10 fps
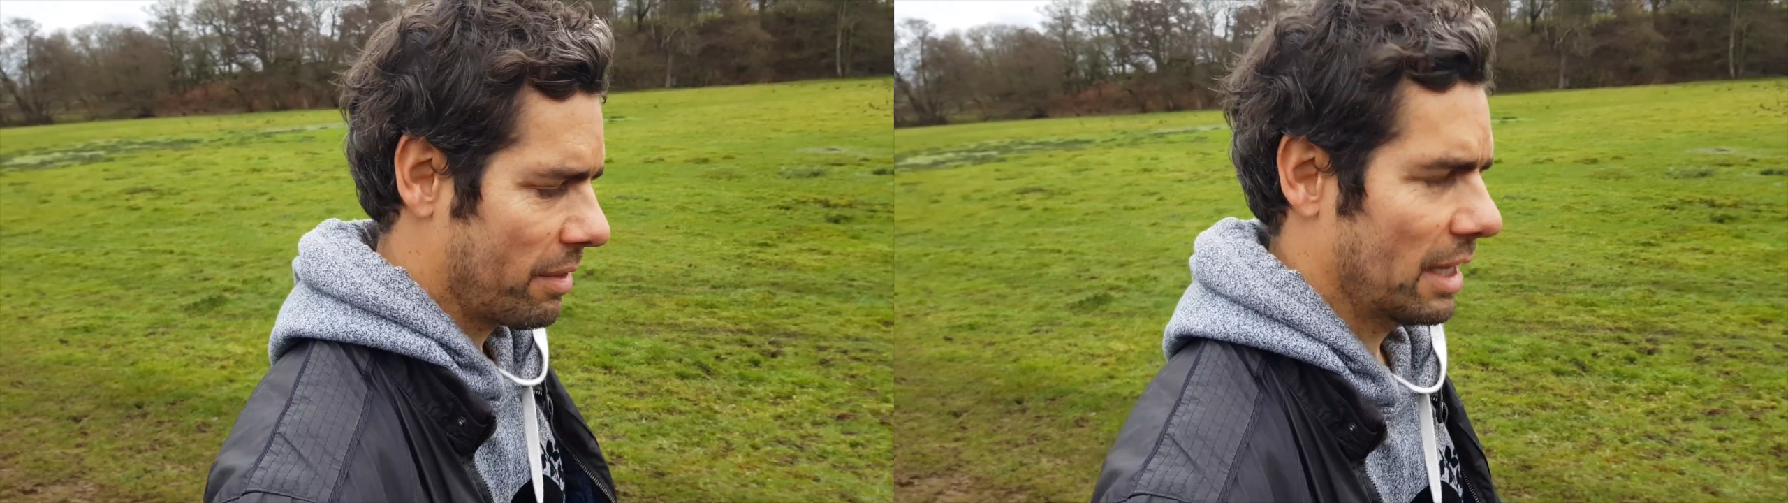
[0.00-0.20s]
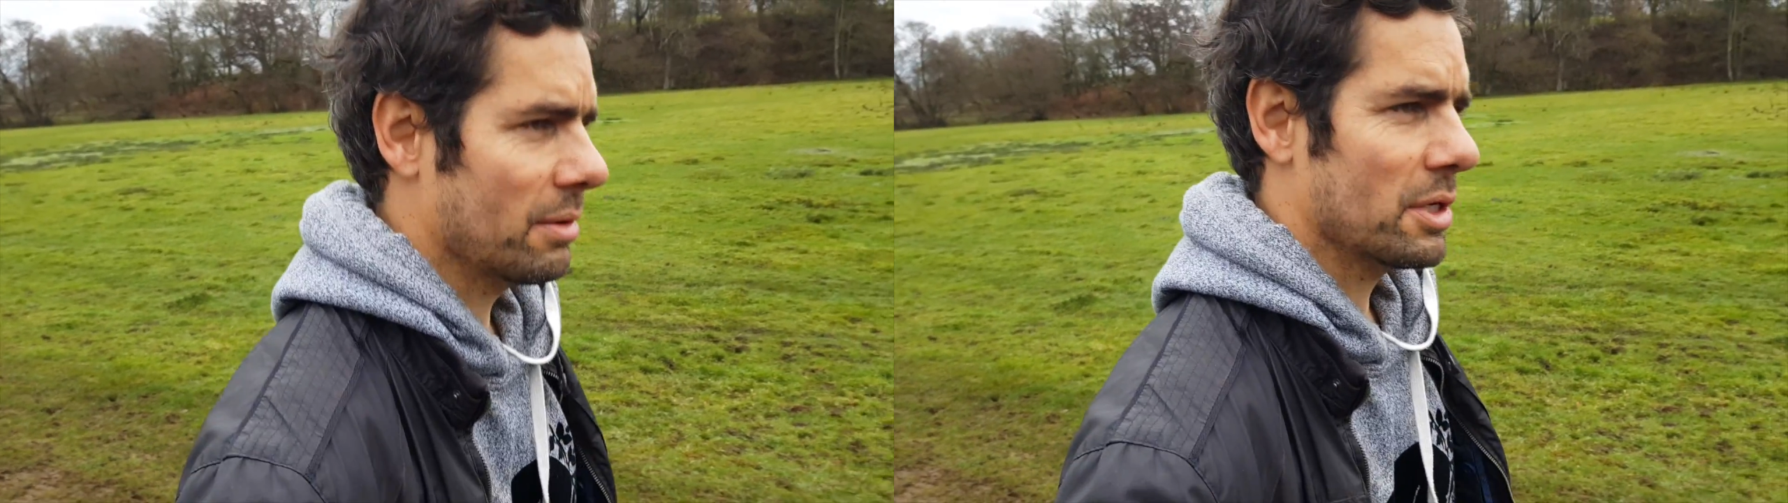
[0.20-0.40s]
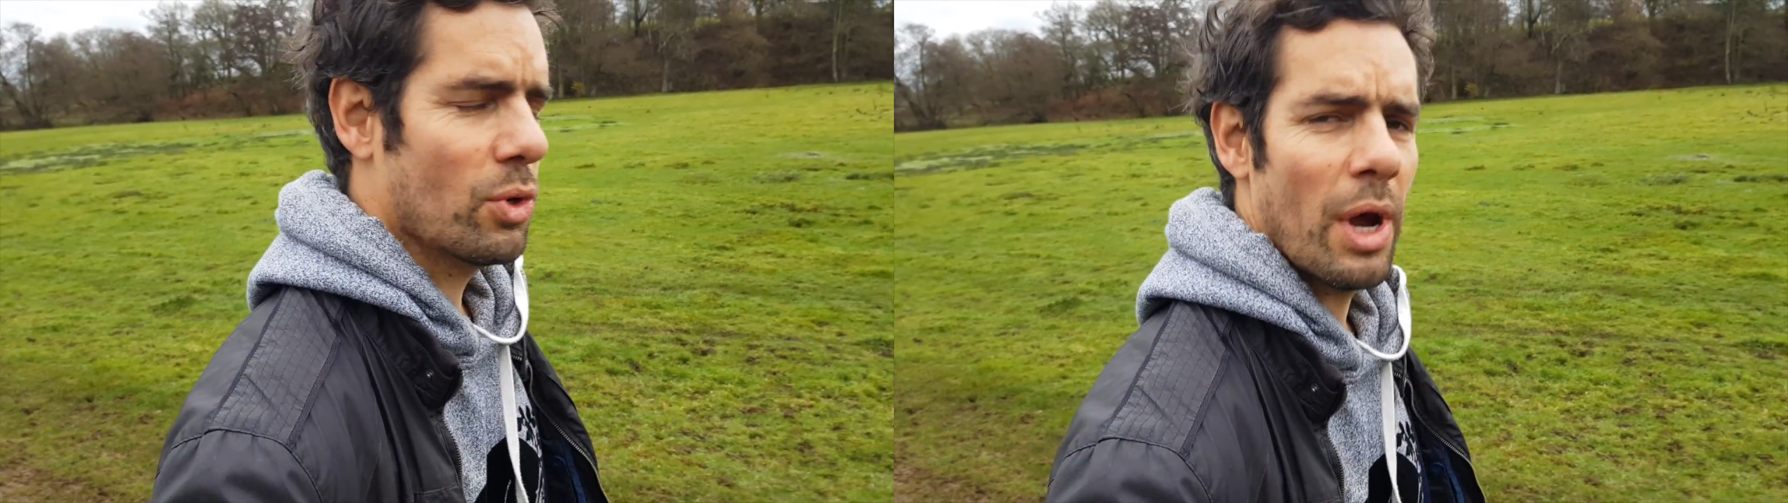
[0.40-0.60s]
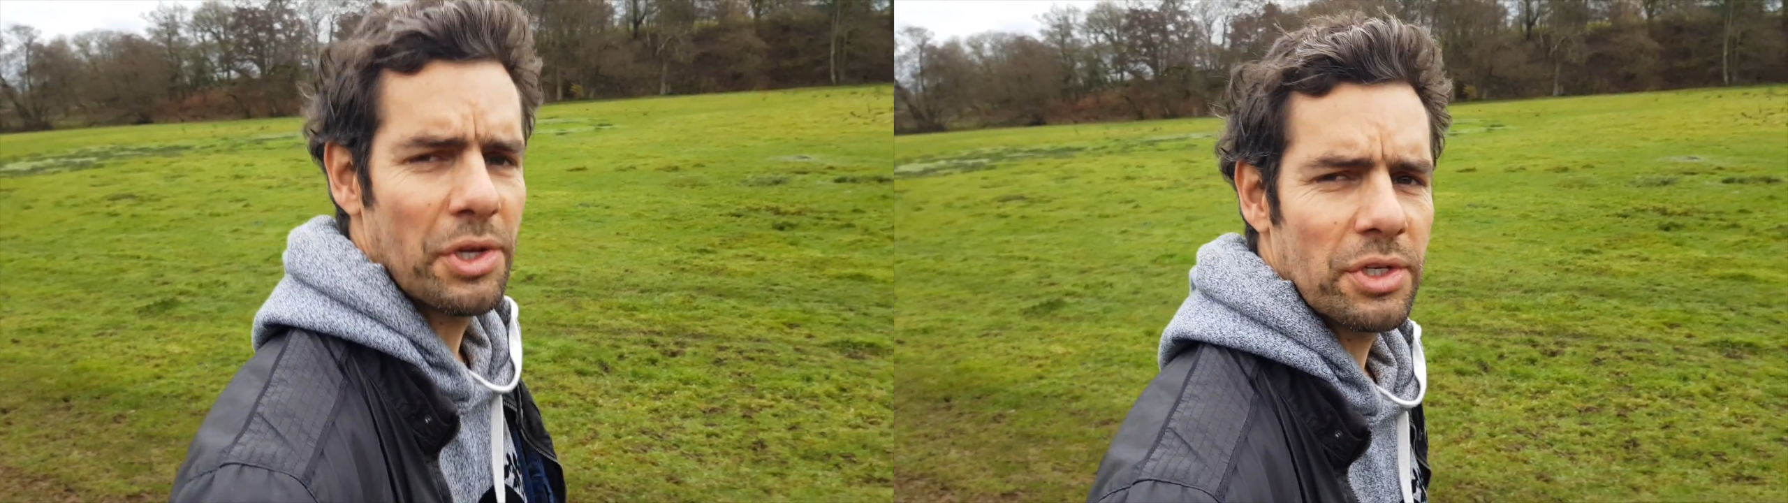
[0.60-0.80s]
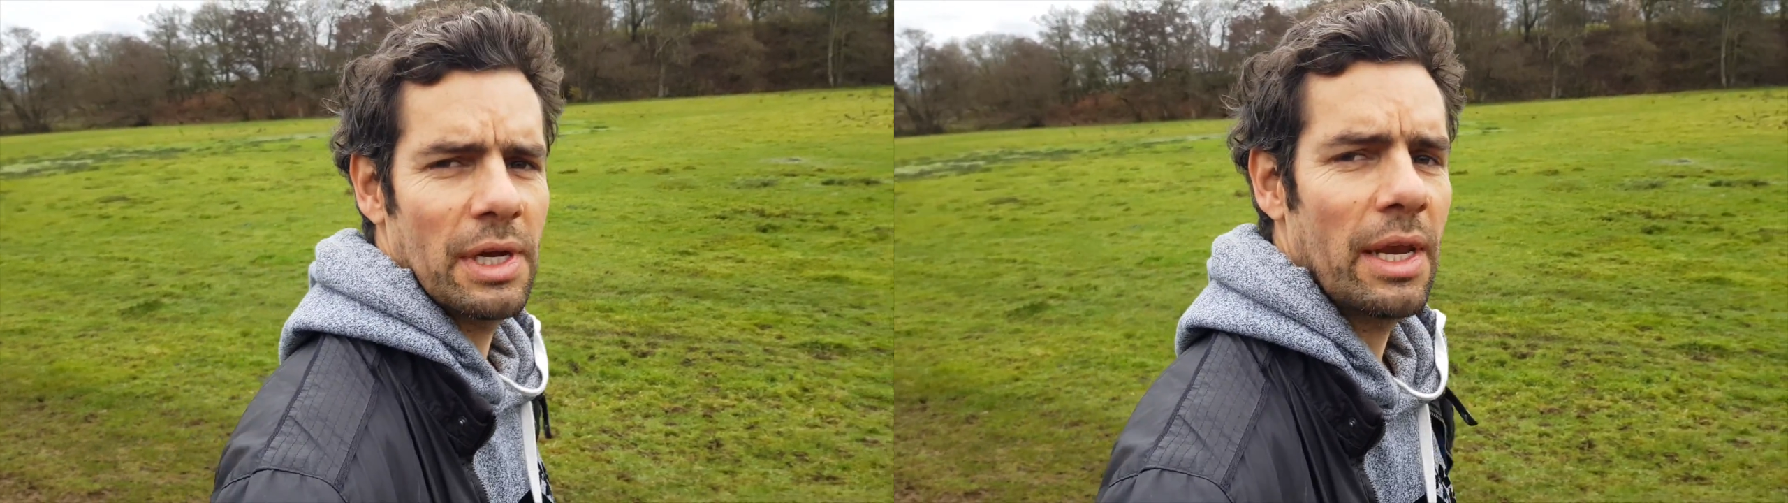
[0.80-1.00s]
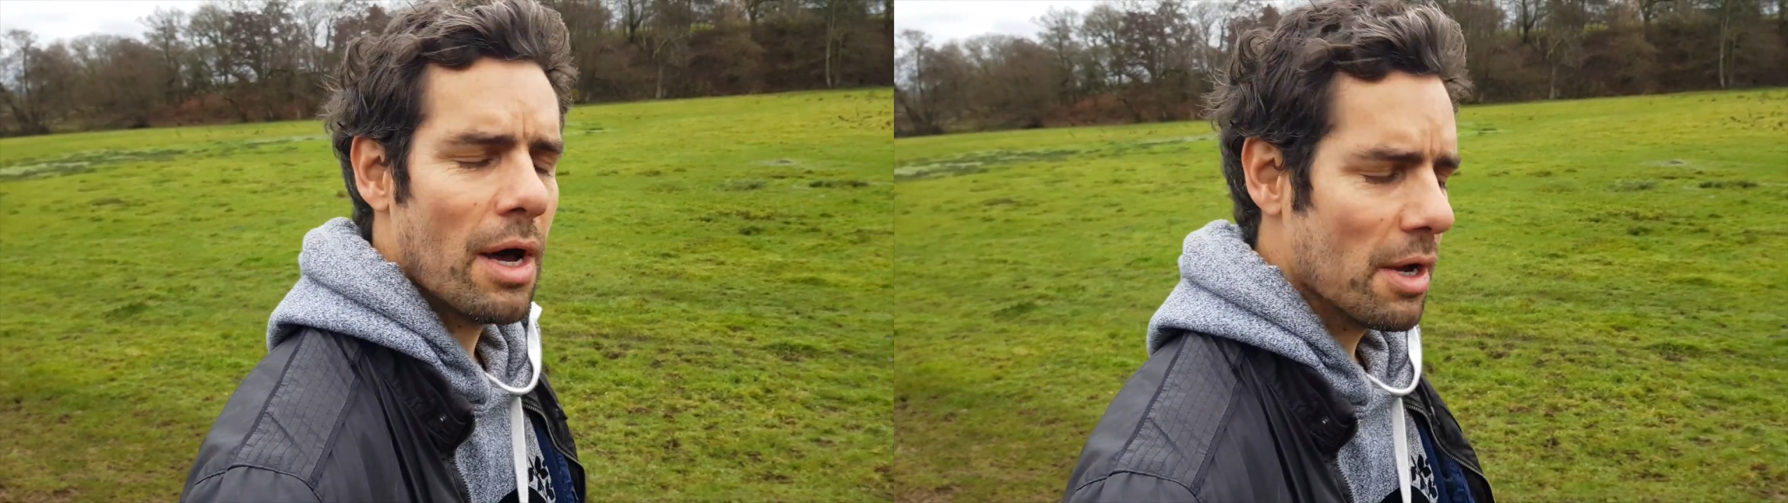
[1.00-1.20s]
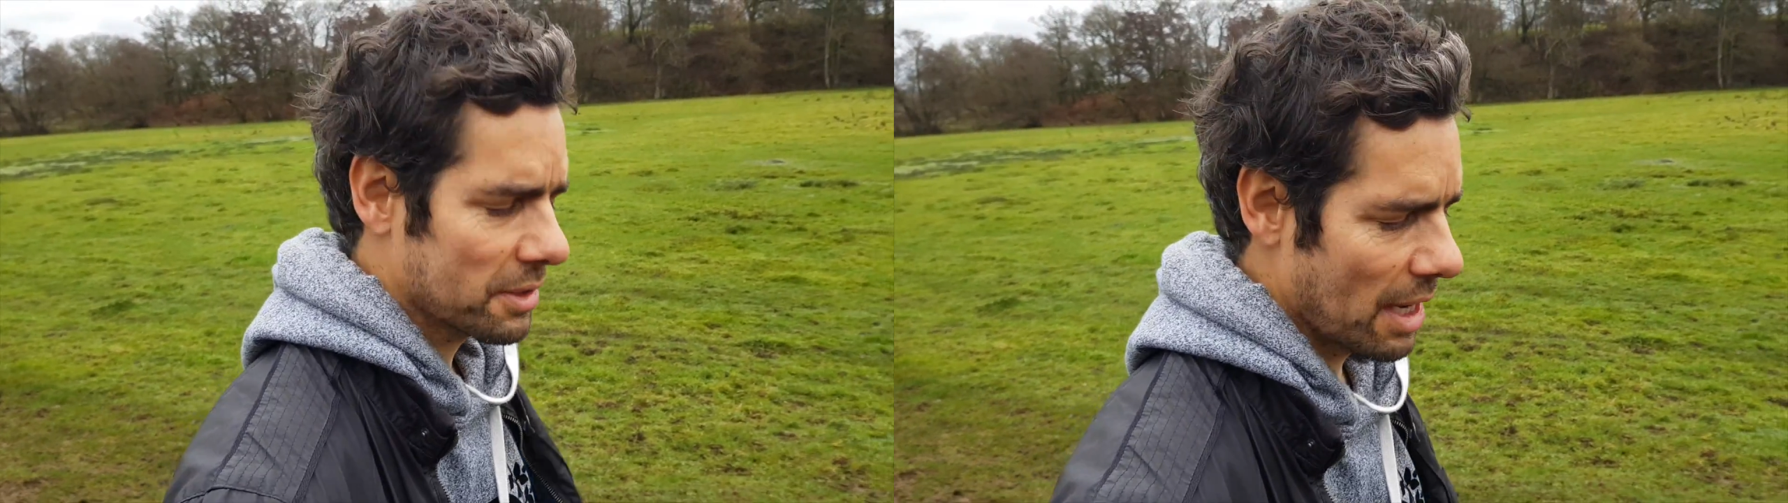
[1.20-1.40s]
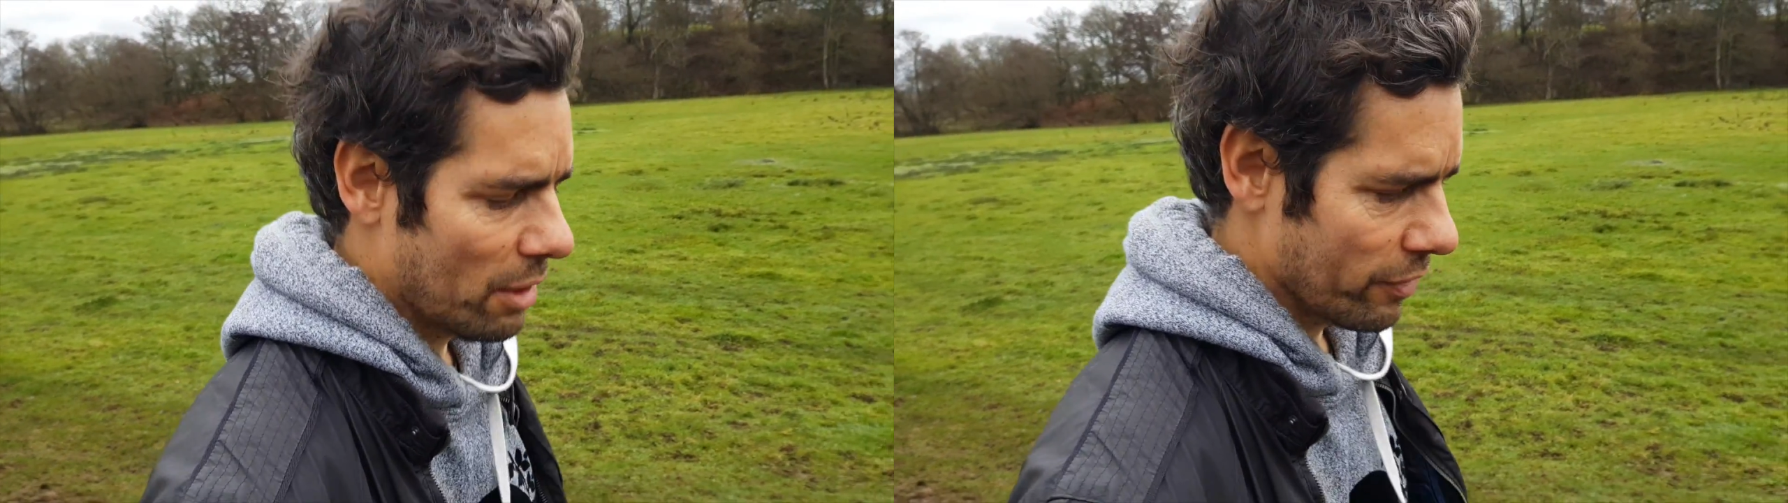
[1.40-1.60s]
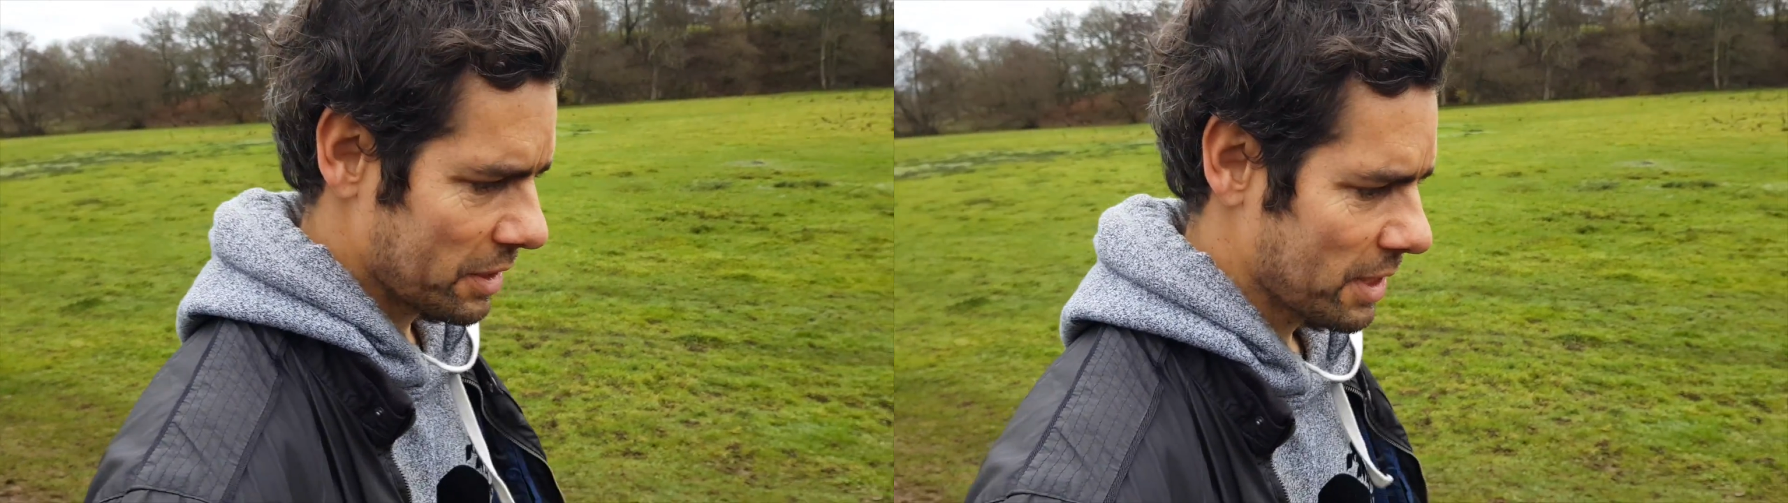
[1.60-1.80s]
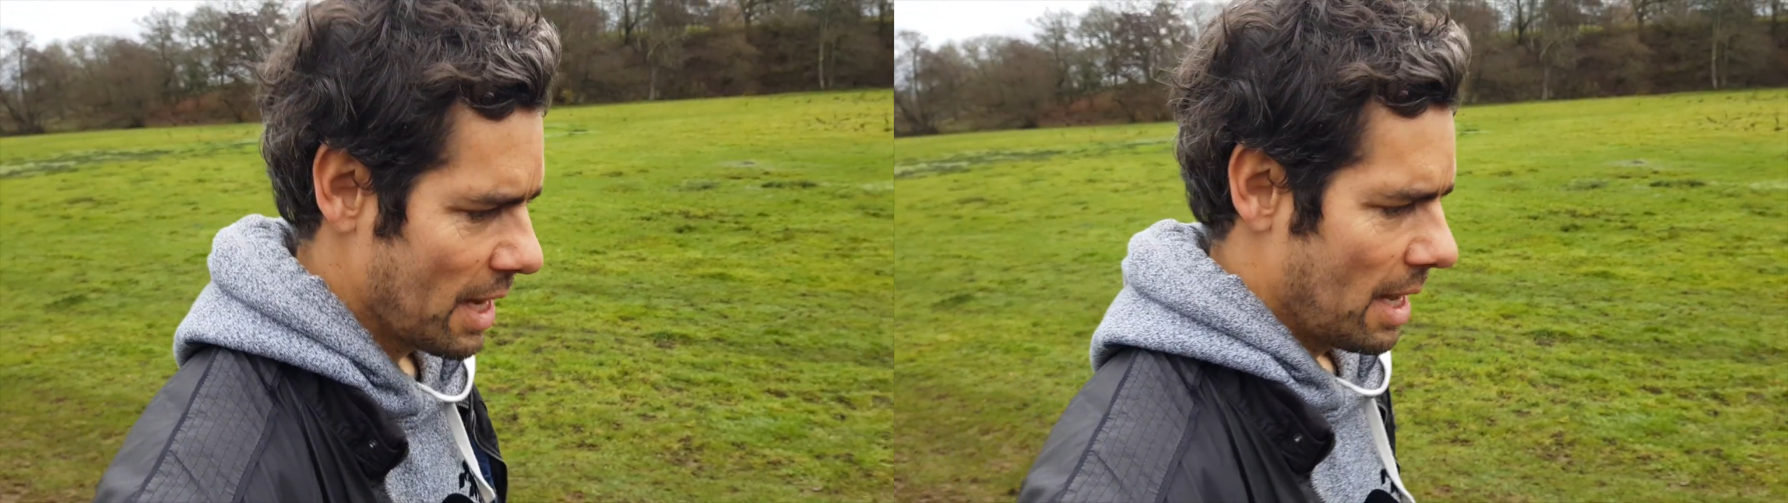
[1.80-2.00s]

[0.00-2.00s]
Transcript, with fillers: I think it was a question in Ask Elvis